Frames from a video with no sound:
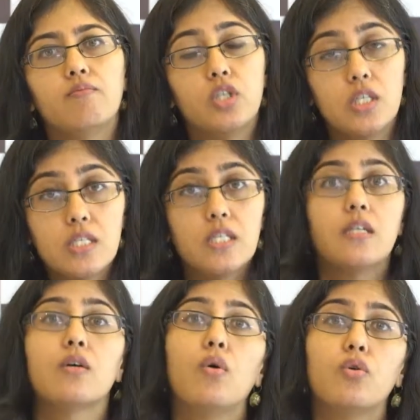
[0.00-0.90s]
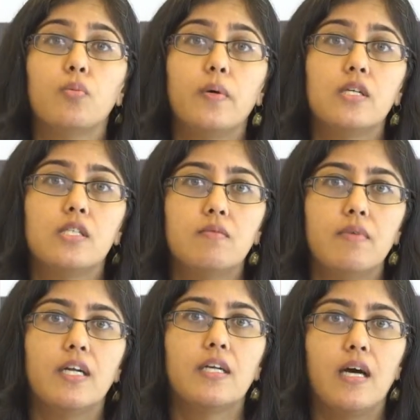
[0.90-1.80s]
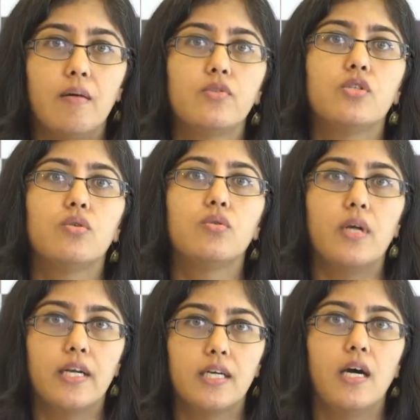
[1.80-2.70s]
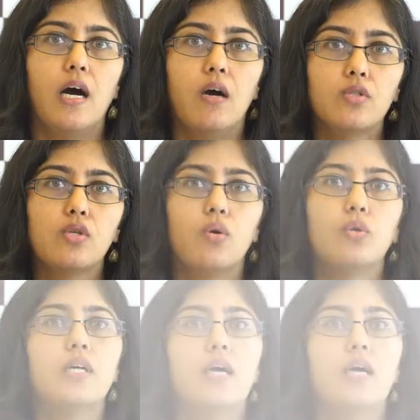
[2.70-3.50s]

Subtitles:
She's still the go-to person when it comes to running a household.